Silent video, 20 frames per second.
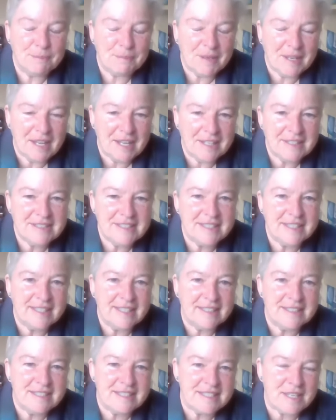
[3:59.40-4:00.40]
planting
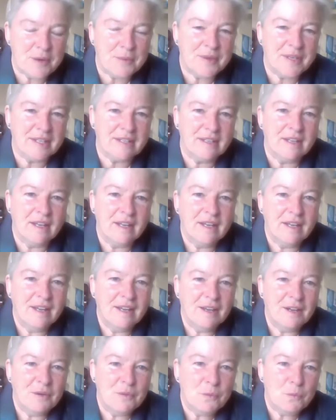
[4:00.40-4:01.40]
and sowing
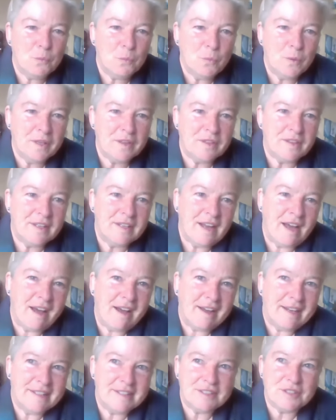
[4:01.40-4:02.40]
with an
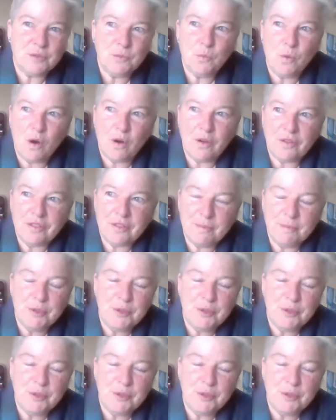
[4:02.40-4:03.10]
eye to what the